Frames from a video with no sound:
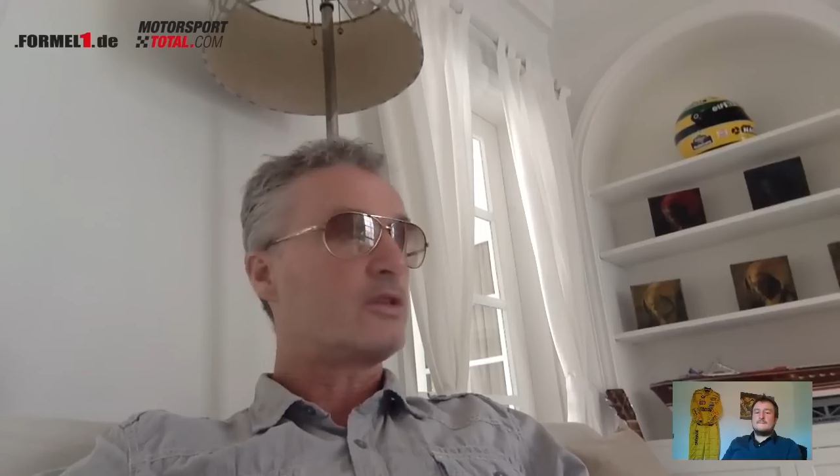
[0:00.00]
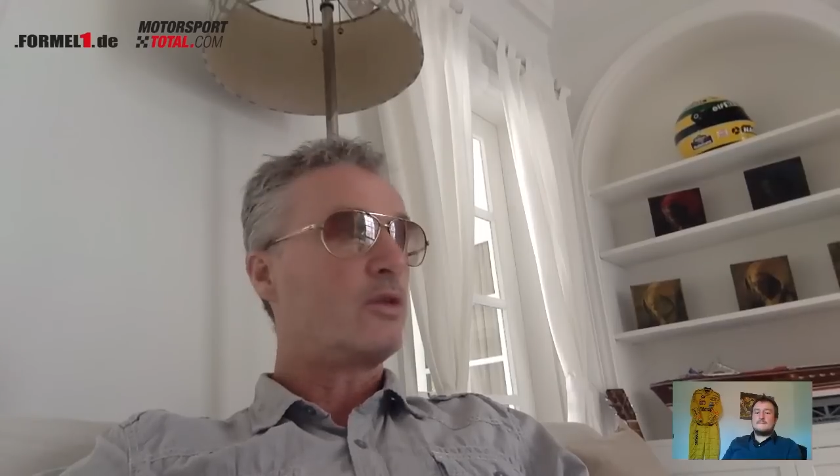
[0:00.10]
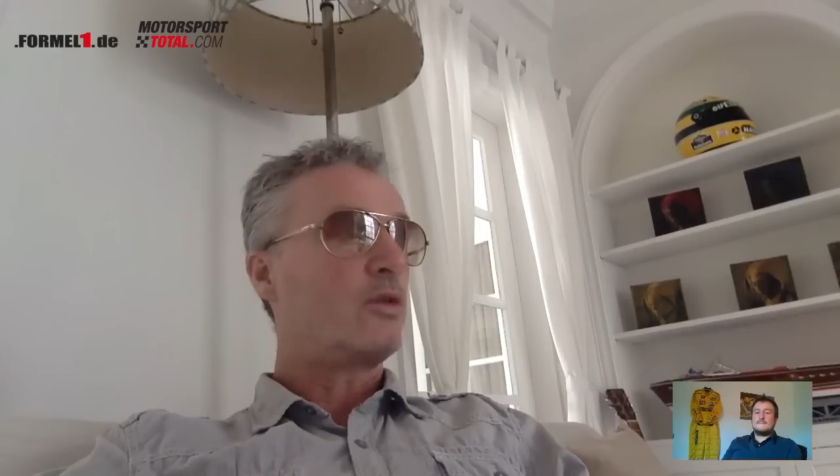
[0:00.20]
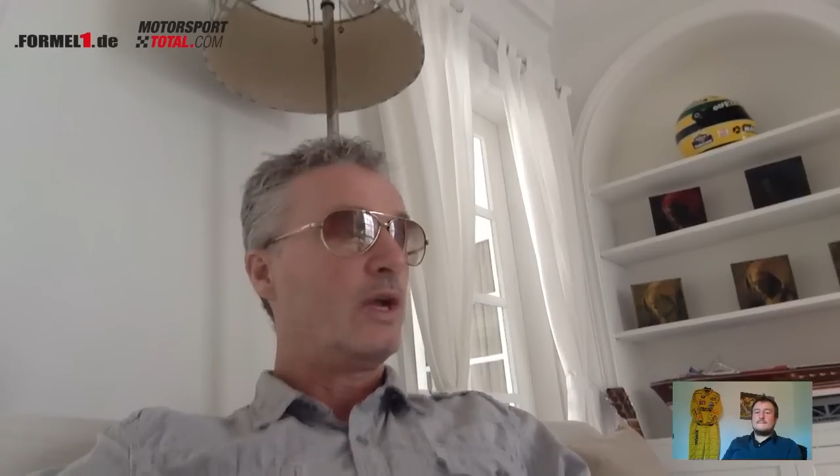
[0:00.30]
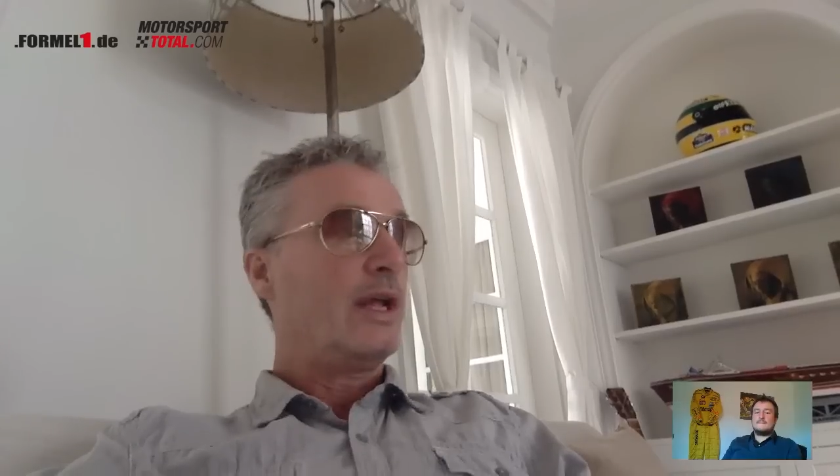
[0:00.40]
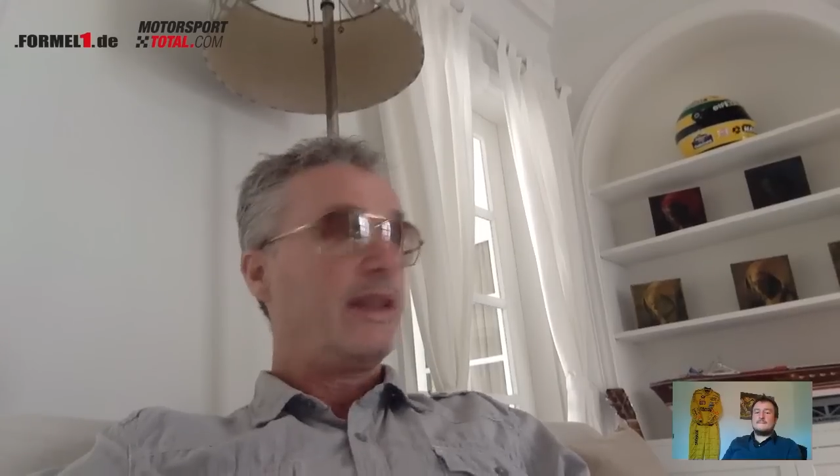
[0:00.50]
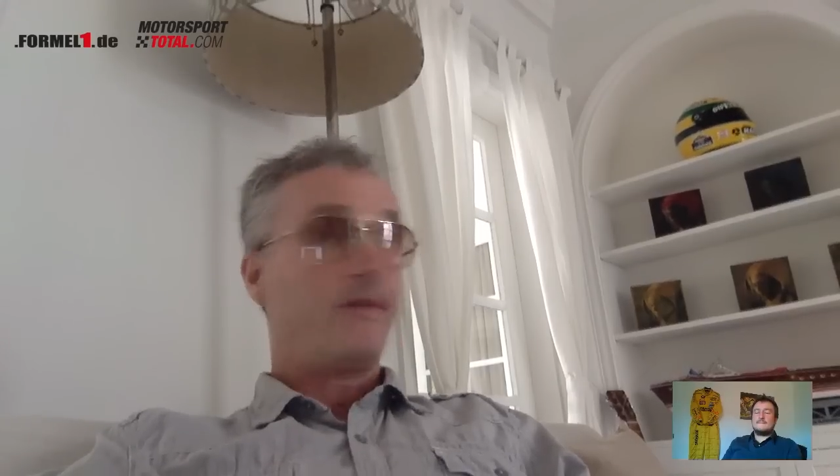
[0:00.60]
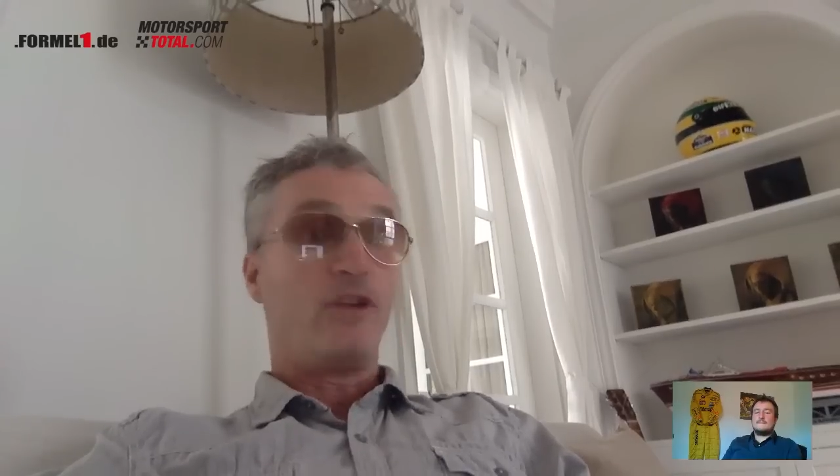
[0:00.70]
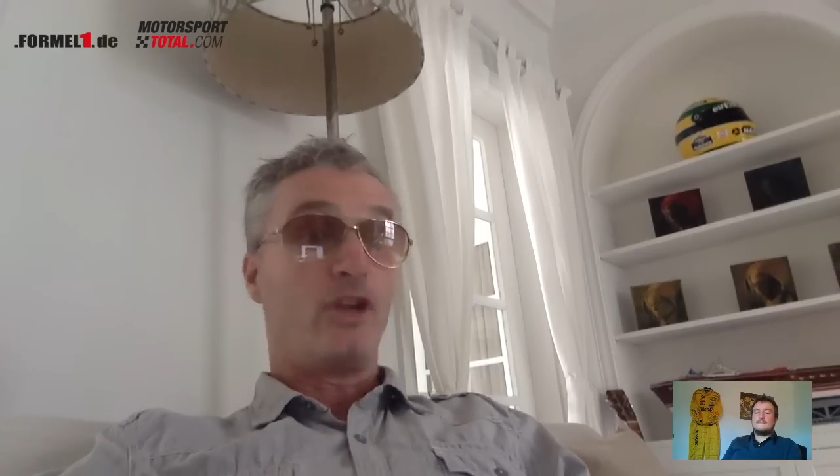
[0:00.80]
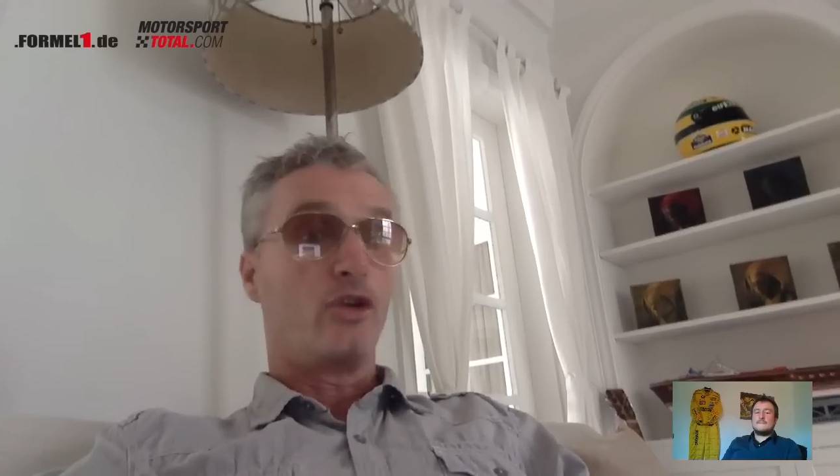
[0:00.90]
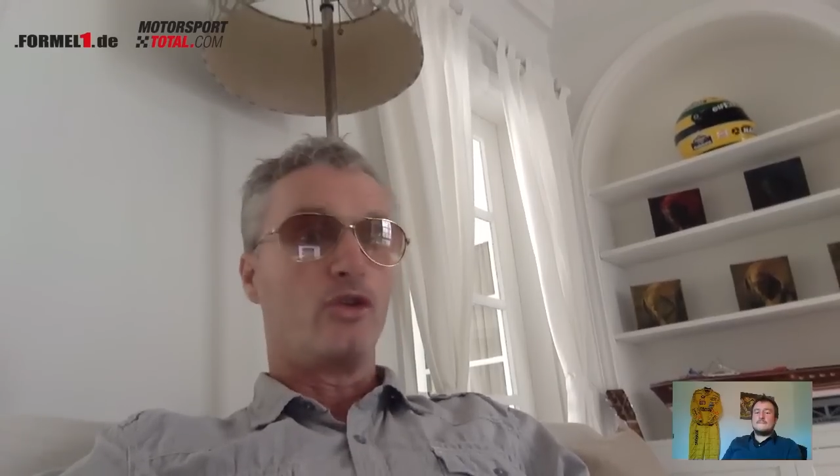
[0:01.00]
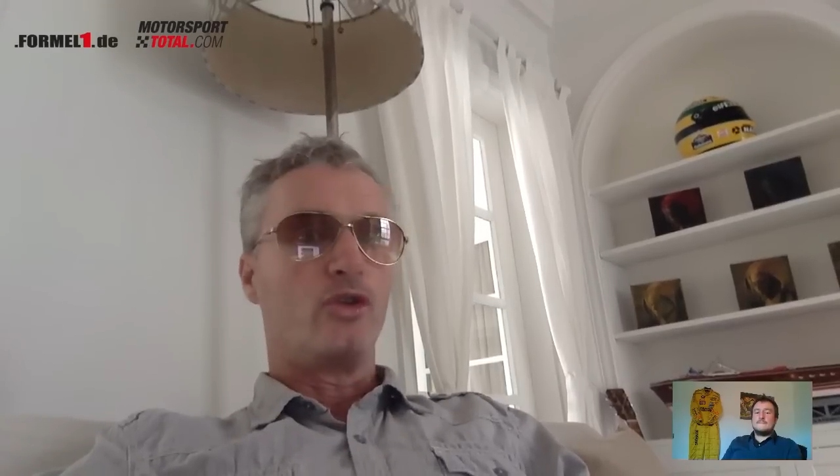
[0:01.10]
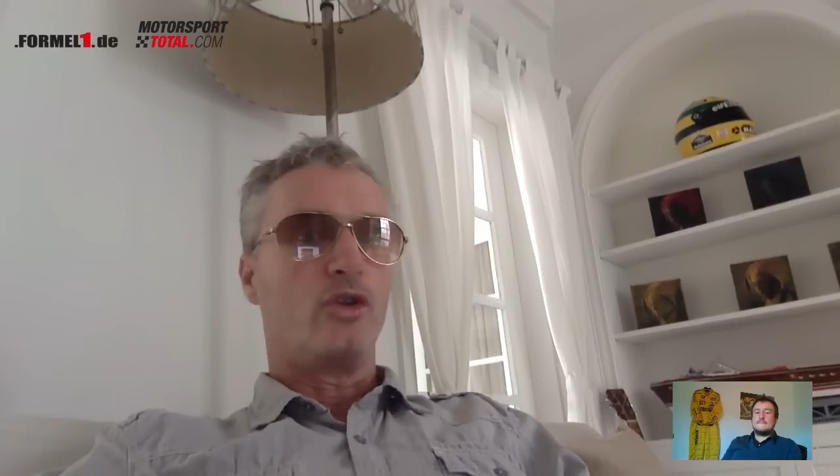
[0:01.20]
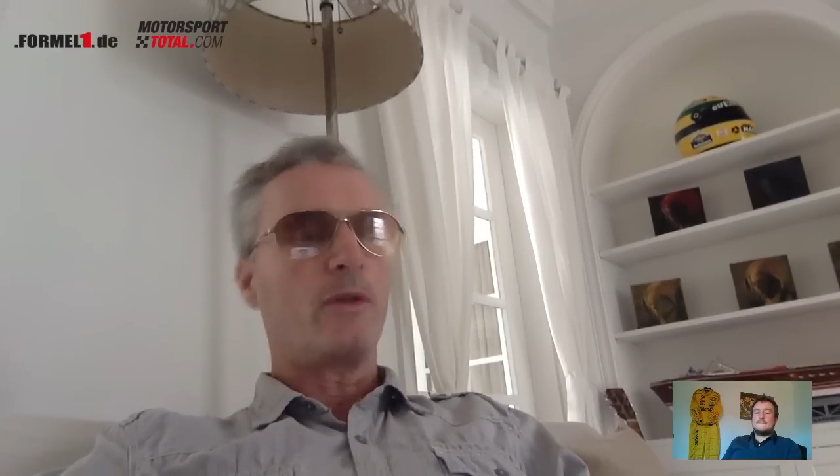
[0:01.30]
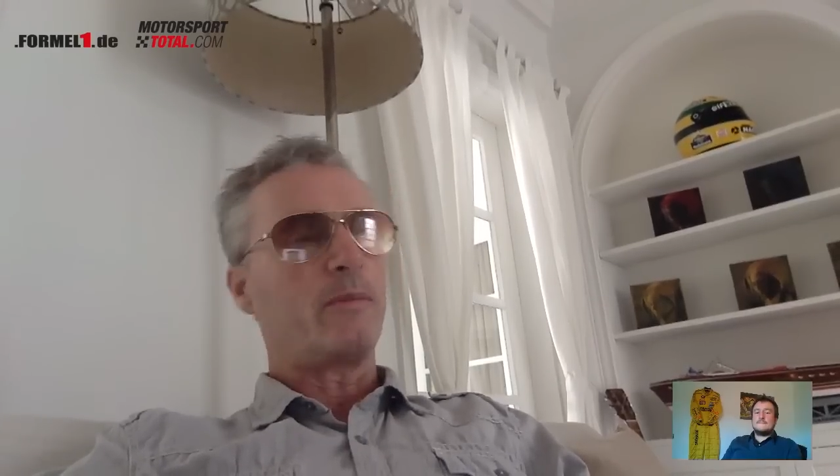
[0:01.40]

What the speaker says: So they've done a good job.